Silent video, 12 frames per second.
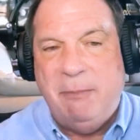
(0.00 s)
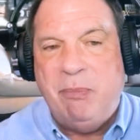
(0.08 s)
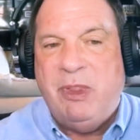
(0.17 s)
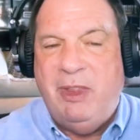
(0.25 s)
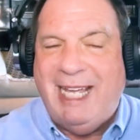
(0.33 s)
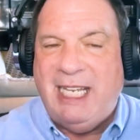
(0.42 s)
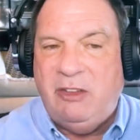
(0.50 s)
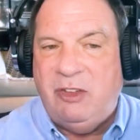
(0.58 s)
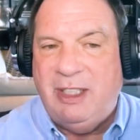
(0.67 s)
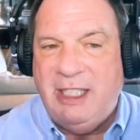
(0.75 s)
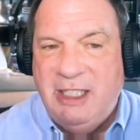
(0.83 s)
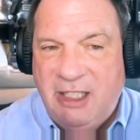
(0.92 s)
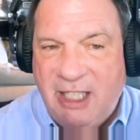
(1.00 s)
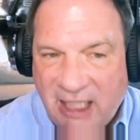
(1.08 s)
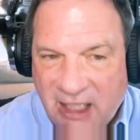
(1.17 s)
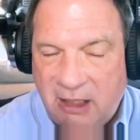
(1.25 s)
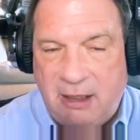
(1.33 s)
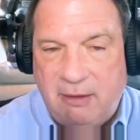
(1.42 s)
Wow. That is
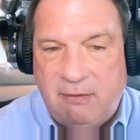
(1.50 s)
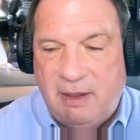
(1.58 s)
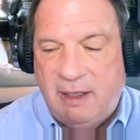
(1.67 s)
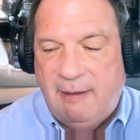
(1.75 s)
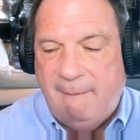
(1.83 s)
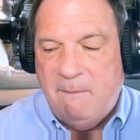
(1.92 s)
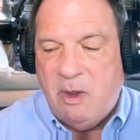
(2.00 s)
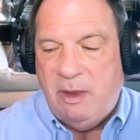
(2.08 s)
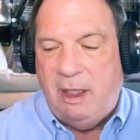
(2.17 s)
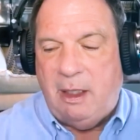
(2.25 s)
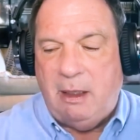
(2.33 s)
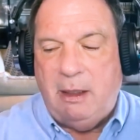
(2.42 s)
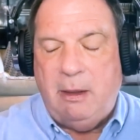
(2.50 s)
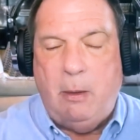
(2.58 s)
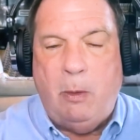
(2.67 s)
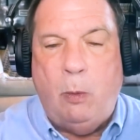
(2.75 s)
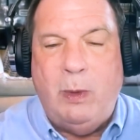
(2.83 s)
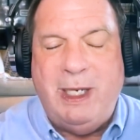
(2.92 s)
indicative that
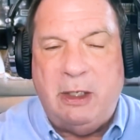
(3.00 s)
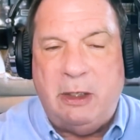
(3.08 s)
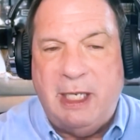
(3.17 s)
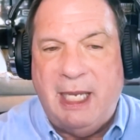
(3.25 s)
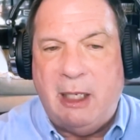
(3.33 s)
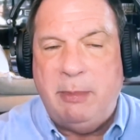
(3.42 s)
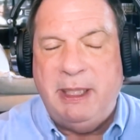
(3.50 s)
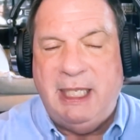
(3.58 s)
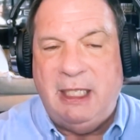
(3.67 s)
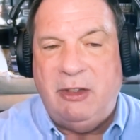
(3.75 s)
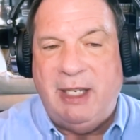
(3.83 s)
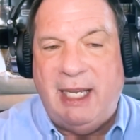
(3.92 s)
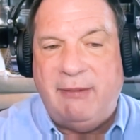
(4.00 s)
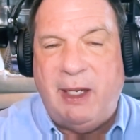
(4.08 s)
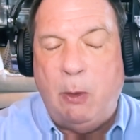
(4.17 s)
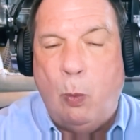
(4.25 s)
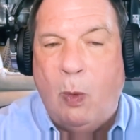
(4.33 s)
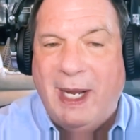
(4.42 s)
we are now beginning to have
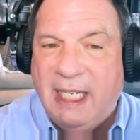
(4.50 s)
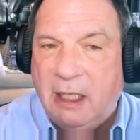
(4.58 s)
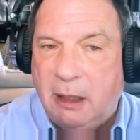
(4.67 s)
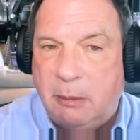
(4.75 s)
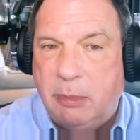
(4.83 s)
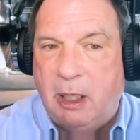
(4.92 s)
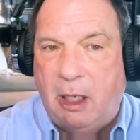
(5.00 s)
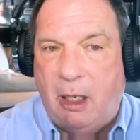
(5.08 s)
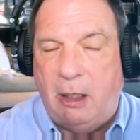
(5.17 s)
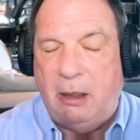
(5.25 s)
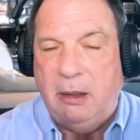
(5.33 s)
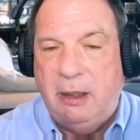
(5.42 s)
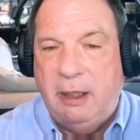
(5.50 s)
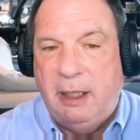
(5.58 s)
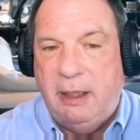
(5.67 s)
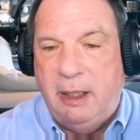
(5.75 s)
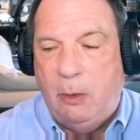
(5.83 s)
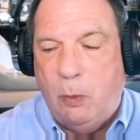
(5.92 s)
a wake-up call
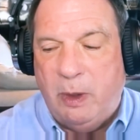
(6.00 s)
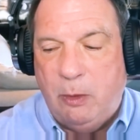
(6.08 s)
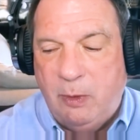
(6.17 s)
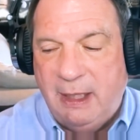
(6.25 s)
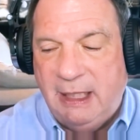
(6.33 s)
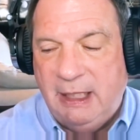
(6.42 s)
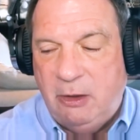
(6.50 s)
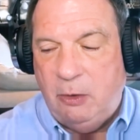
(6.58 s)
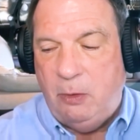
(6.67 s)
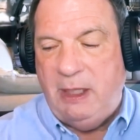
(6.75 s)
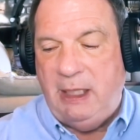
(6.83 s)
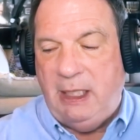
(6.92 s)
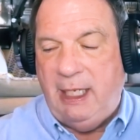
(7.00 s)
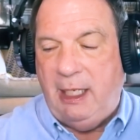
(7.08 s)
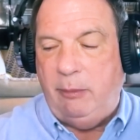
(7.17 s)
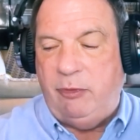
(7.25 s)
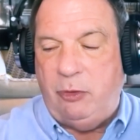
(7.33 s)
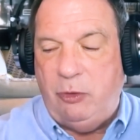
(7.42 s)
that we really do need
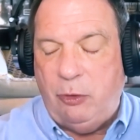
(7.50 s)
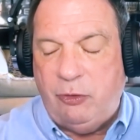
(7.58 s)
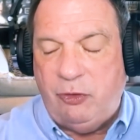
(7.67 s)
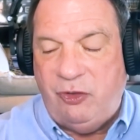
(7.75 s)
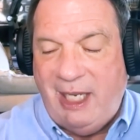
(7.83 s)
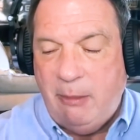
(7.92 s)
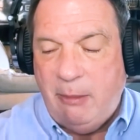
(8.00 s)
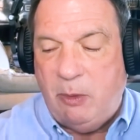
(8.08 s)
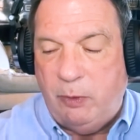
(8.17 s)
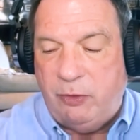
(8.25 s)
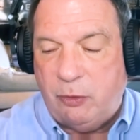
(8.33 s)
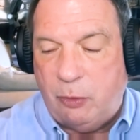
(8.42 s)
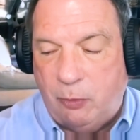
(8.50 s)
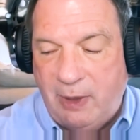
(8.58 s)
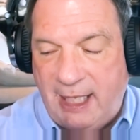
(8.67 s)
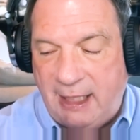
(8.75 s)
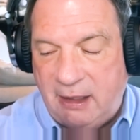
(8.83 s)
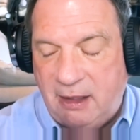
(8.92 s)
help. So your statement was
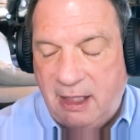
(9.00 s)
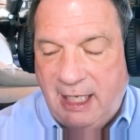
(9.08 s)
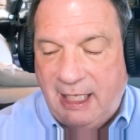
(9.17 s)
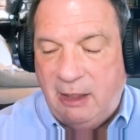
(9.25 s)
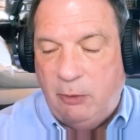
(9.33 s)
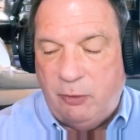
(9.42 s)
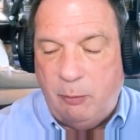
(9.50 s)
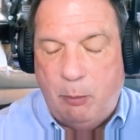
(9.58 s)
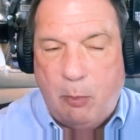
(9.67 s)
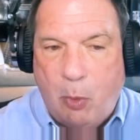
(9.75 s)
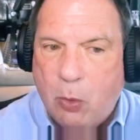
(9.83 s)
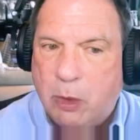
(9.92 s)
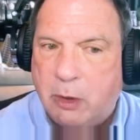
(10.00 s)
correct, and it was more